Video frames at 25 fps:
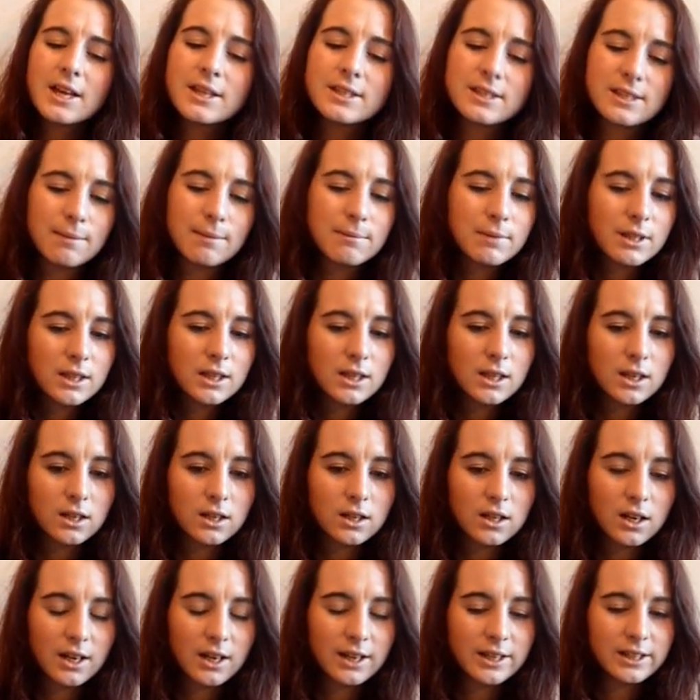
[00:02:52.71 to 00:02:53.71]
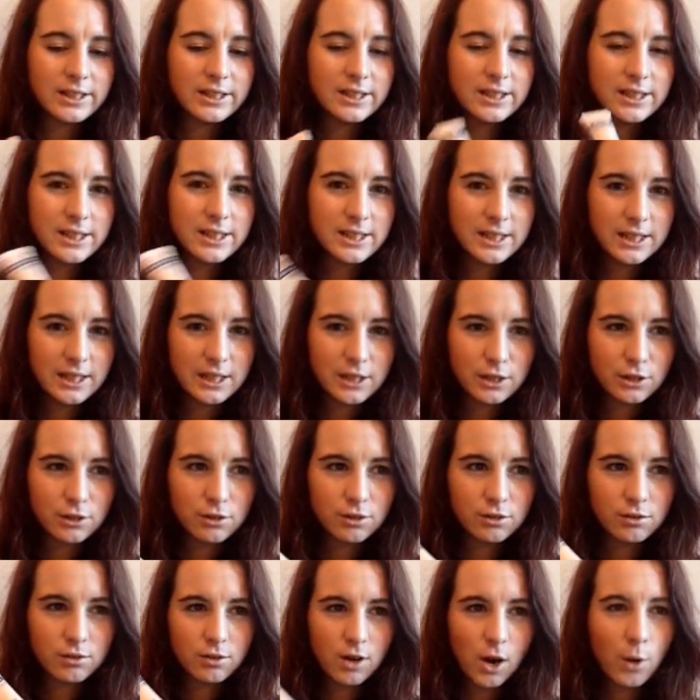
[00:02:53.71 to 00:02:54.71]
something that I
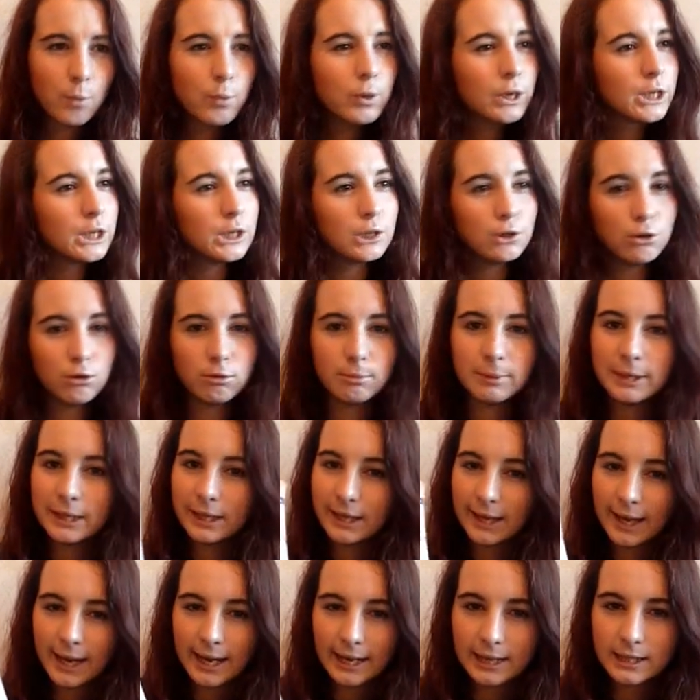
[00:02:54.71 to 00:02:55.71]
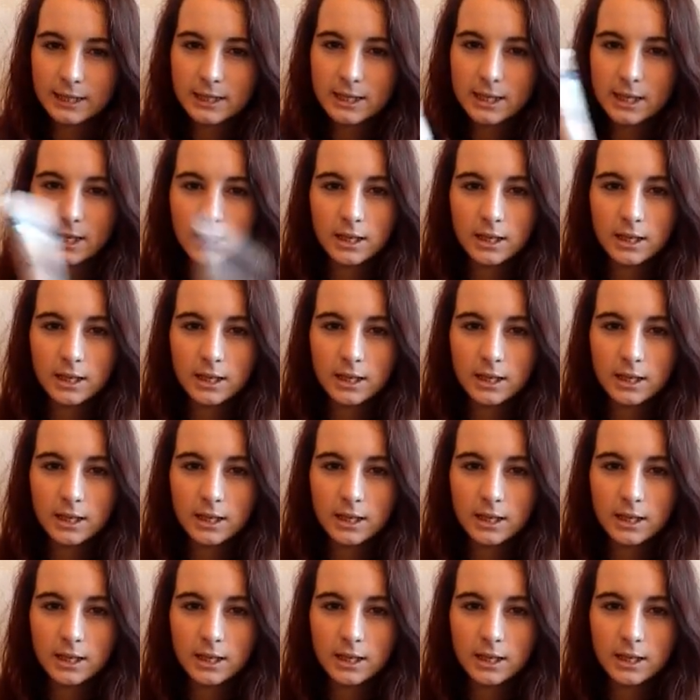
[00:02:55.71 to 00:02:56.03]
wouldn't normally get.